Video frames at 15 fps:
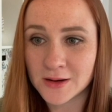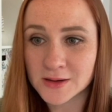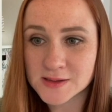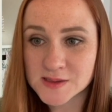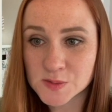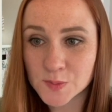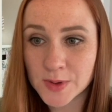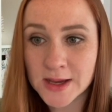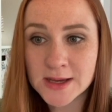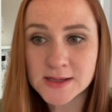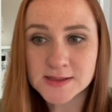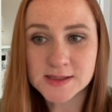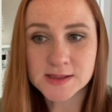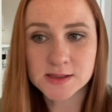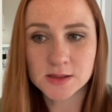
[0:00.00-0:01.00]

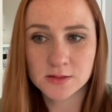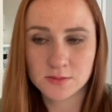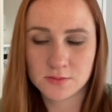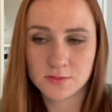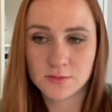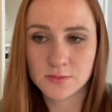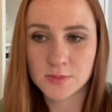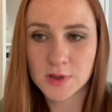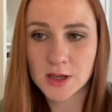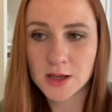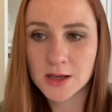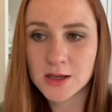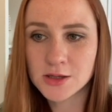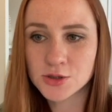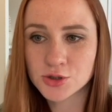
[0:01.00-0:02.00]
Space.
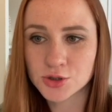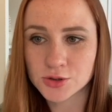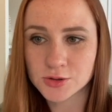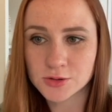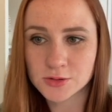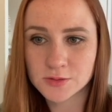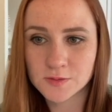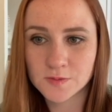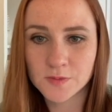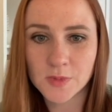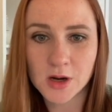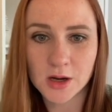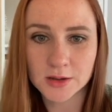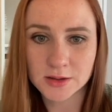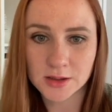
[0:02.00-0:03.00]
Angel.
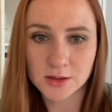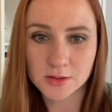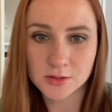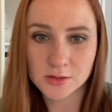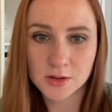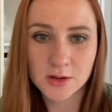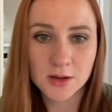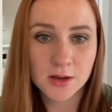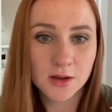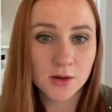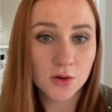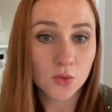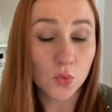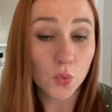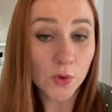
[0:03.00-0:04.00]
Angel.
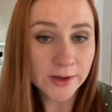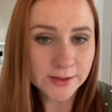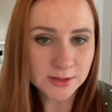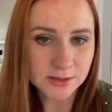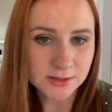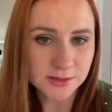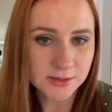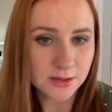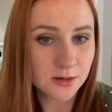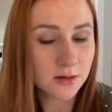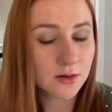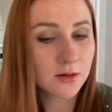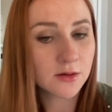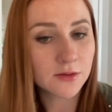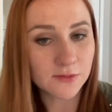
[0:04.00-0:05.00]
Wind.
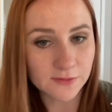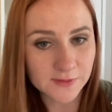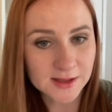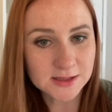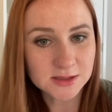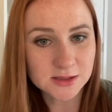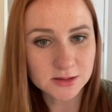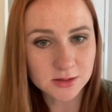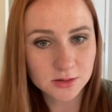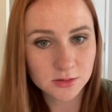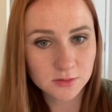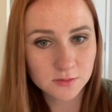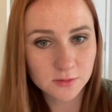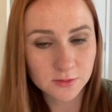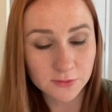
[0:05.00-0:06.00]
Veter.
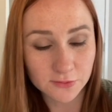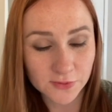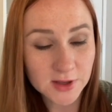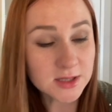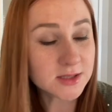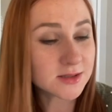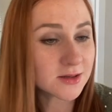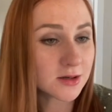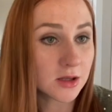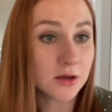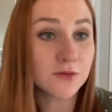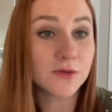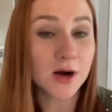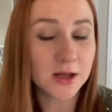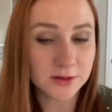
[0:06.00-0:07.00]
Veter
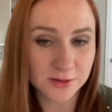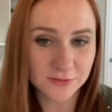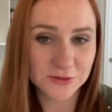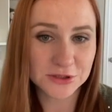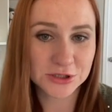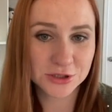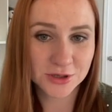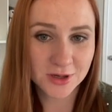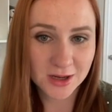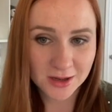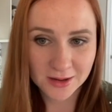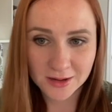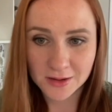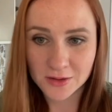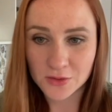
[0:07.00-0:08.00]
Ivanovich.
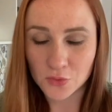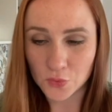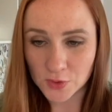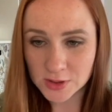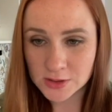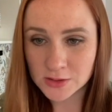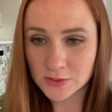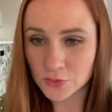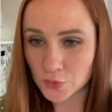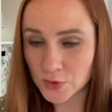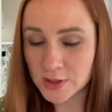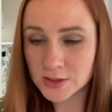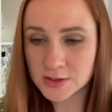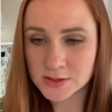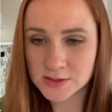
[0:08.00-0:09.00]

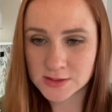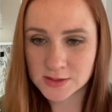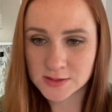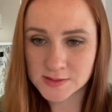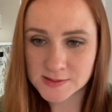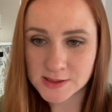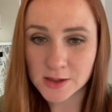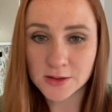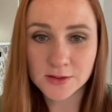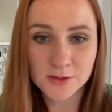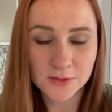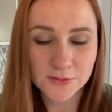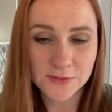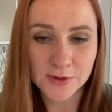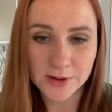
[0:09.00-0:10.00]
Wind, son
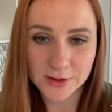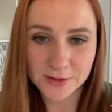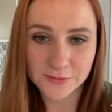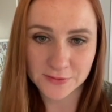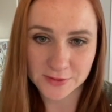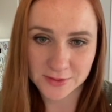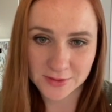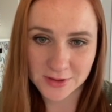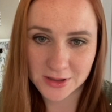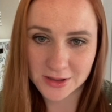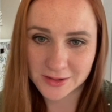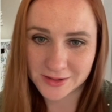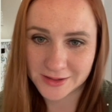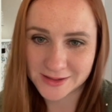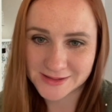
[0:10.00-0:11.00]
of Ivan.
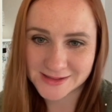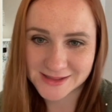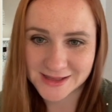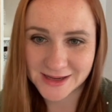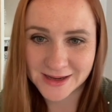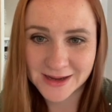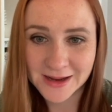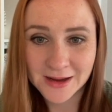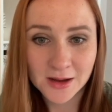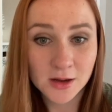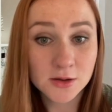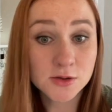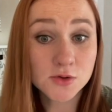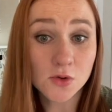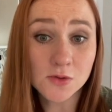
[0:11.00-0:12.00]
Let's say.
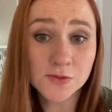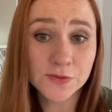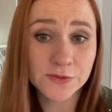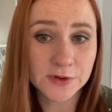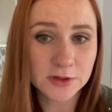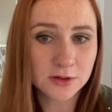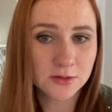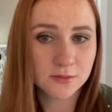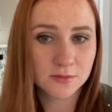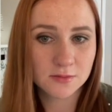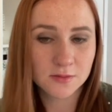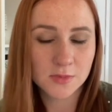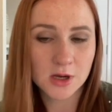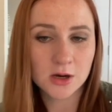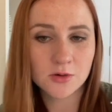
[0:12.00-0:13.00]
Dolphin.
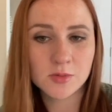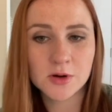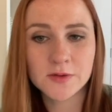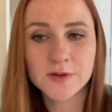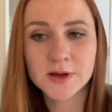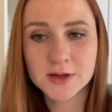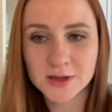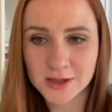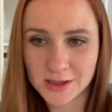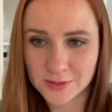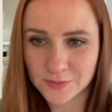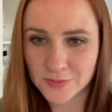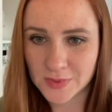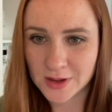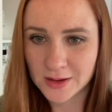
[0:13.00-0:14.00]
How about that
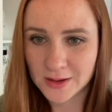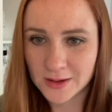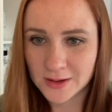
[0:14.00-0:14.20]
name?